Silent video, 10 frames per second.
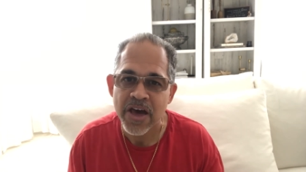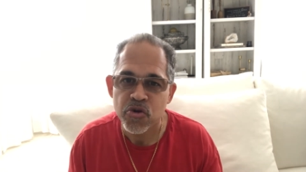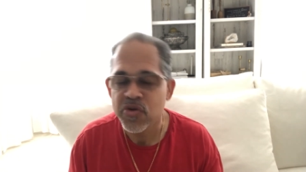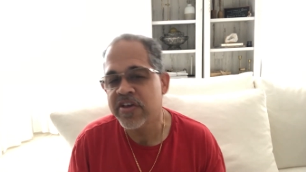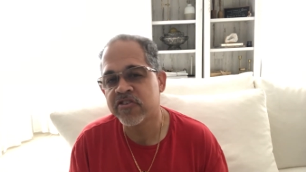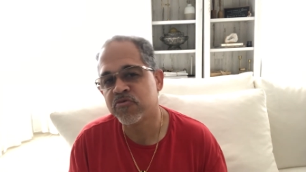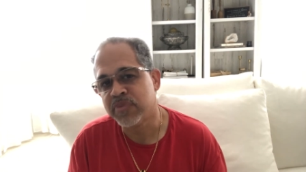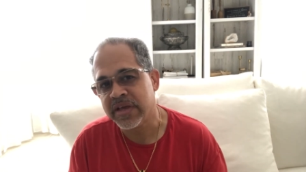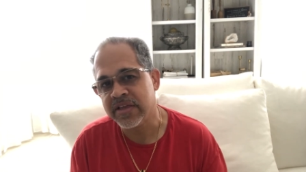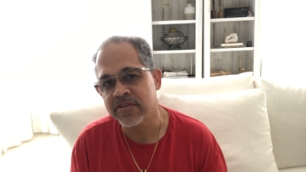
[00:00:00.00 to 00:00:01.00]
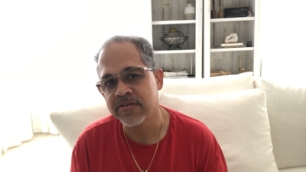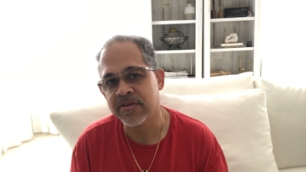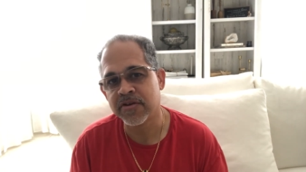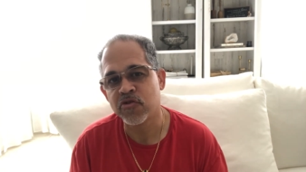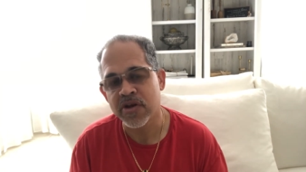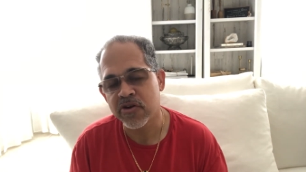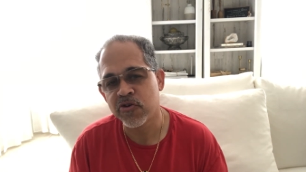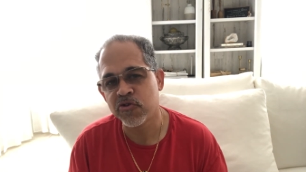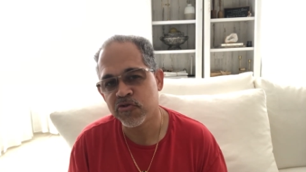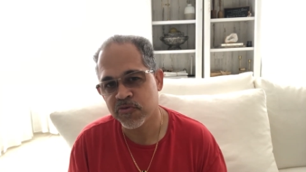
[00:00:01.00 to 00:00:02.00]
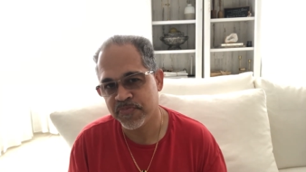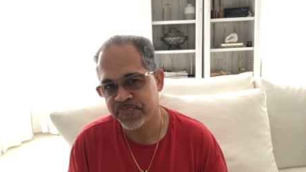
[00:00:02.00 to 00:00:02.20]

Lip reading: do we explain to the creditors